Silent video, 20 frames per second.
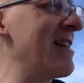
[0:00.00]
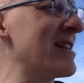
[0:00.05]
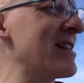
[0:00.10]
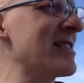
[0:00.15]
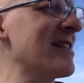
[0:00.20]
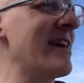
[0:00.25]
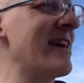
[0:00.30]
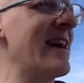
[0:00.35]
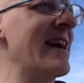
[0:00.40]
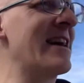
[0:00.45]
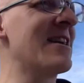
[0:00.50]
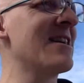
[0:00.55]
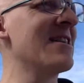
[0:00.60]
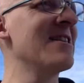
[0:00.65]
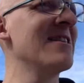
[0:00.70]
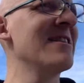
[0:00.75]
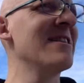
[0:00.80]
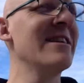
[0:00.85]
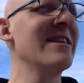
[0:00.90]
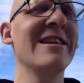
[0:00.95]
was like,
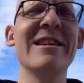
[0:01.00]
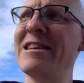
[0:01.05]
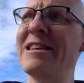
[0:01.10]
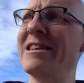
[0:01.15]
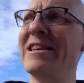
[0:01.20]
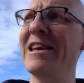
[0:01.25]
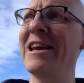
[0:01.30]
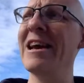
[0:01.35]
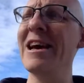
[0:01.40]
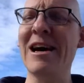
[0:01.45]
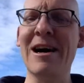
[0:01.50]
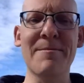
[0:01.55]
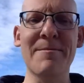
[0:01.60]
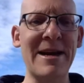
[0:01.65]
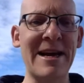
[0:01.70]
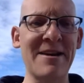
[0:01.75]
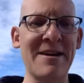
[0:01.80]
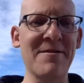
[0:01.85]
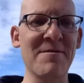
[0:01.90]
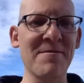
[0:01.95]
yeah, I
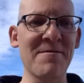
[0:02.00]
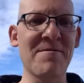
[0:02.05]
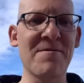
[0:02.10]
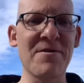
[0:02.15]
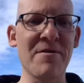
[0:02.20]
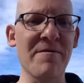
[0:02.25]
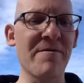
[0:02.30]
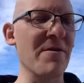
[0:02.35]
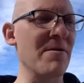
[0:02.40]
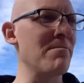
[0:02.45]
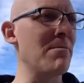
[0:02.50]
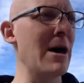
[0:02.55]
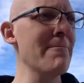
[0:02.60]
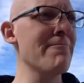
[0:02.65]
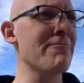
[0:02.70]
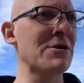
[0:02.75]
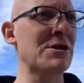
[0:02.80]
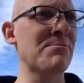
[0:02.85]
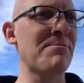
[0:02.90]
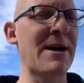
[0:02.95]
mean, from my
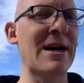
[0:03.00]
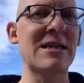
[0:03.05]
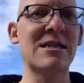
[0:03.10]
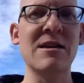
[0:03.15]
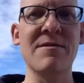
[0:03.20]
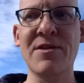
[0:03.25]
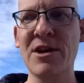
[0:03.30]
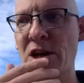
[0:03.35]
perspective, you